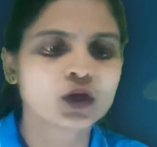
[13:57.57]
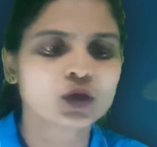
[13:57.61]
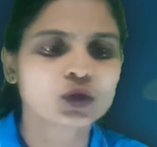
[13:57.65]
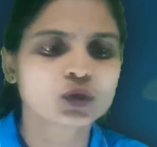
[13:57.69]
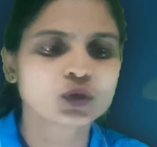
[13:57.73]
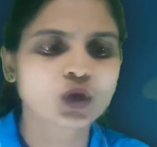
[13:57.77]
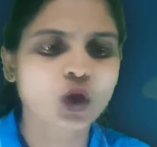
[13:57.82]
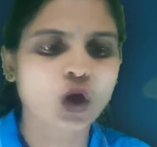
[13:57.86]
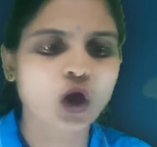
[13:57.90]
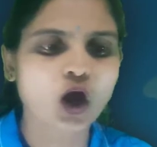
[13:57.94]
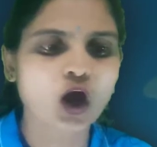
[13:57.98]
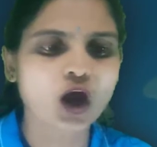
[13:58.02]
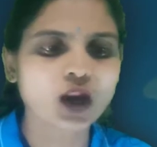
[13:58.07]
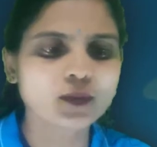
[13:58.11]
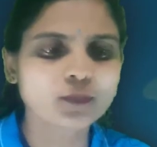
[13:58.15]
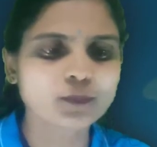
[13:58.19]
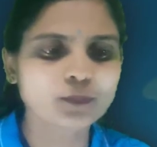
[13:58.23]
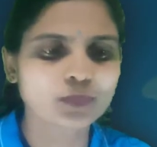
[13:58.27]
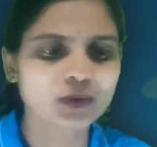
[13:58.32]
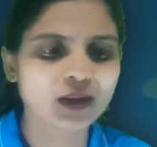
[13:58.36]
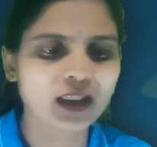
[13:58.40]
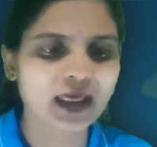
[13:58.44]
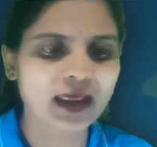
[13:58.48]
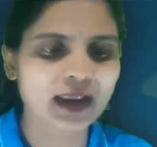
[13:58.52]
tall
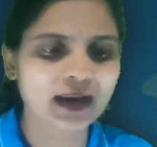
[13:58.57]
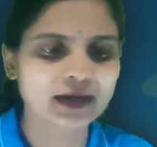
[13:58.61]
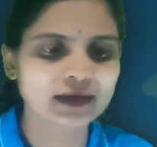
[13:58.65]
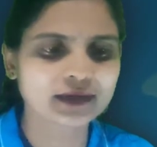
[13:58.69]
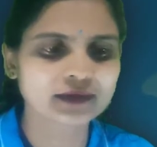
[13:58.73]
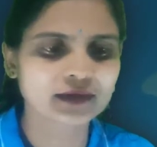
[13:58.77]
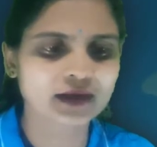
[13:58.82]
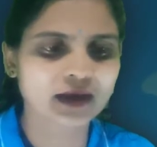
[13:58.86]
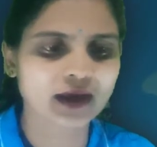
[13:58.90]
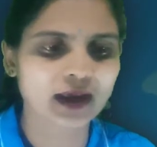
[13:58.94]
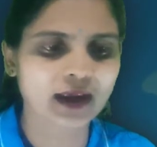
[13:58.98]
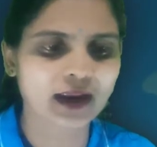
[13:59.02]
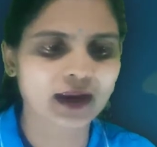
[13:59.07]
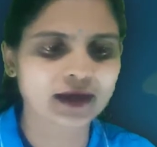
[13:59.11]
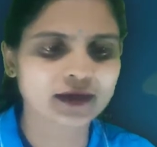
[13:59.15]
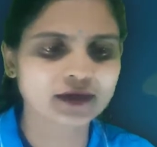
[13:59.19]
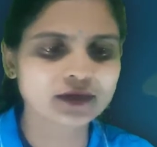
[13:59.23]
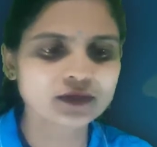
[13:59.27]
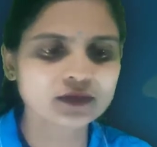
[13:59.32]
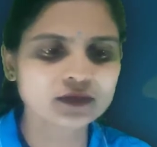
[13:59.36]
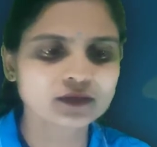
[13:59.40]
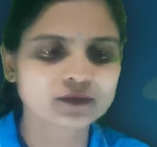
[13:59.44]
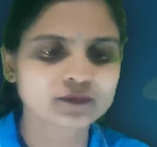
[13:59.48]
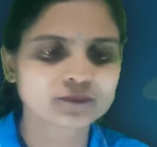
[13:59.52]
plant,
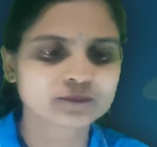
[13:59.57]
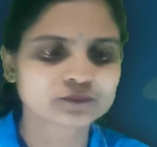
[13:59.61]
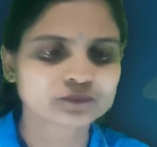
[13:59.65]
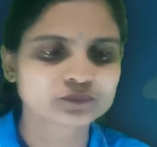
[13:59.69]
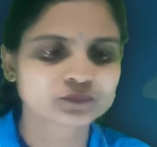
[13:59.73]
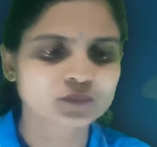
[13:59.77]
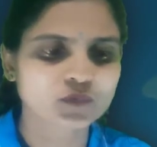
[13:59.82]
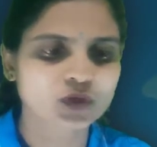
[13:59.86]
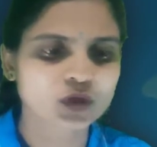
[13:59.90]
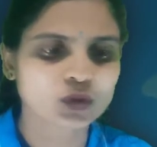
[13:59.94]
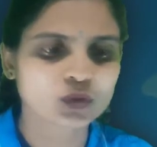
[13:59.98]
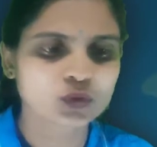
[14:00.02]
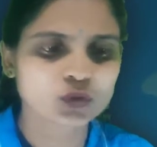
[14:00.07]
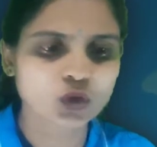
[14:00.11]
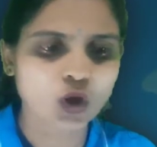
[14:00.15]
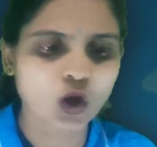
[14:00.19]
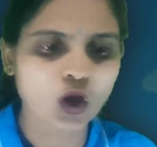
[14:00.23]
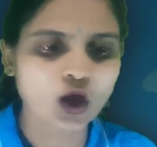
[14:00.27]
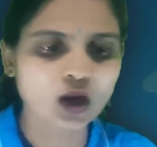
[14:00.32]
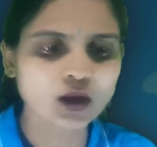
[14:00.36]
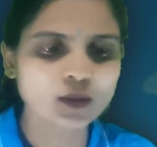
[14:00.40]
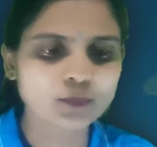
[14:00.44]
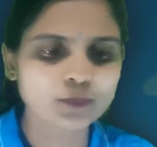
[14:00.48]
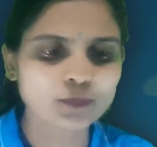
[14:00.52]
and
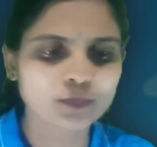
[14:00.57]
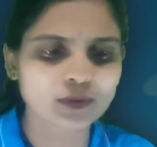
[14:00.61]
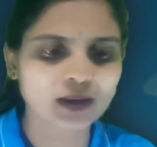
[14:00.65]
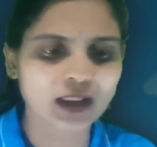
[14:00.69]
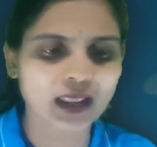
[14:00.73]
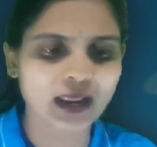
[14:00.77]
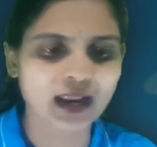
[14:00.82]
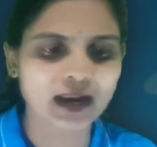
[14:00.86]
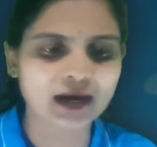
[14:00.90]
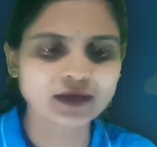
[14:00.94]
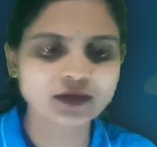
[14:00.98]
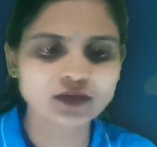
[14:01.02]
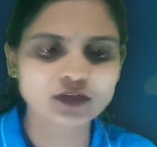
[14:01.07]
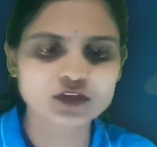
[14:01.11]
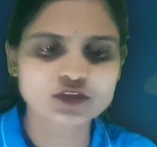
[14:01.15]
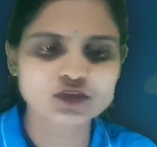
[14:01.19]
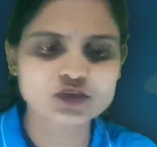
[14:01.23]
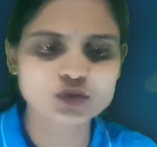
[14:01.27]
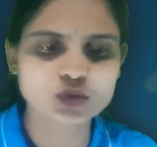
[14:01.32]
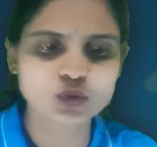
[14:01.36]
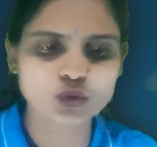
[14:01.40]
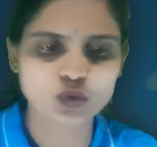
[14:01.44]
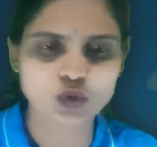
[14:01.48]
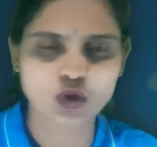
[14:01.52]
tall plant is
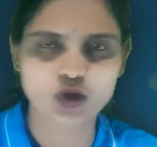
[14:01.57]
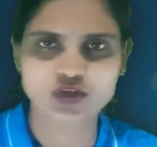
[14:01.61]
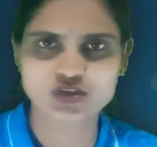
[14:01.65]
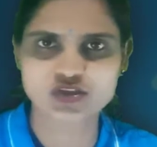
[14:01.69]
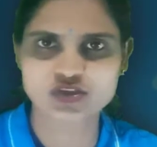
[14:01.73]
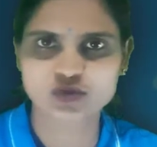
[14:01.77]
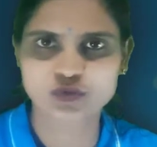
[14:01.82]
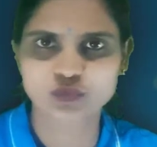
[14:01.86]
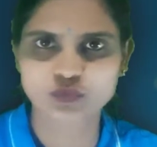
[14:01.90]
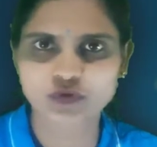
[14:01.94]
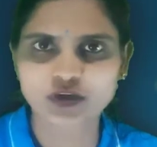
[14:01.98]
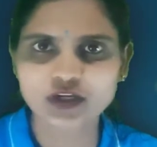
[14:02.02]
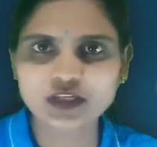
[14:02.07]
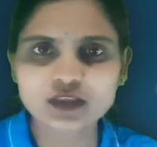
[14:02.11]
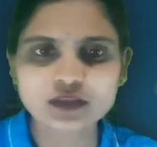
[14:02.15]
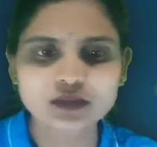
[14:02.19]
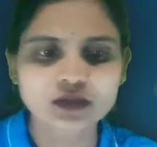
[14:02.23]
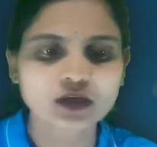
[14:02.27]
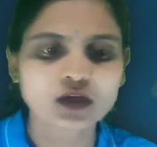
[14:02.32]
crossed with